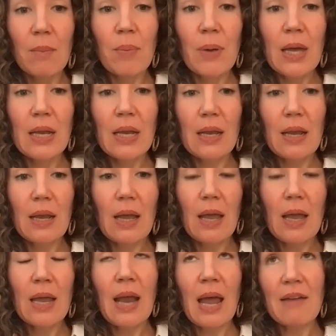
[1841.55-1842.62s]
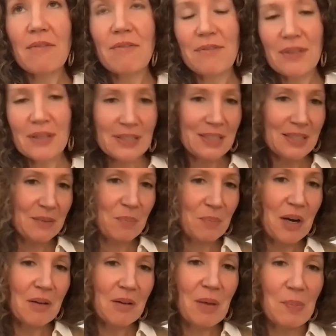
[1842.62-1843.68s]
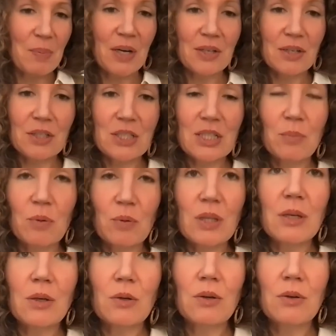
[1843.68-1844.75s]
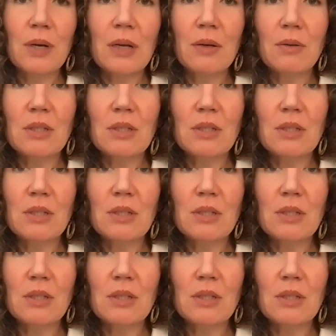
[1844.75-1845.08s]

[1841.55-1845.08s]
and this is part of my partnership with Lakudere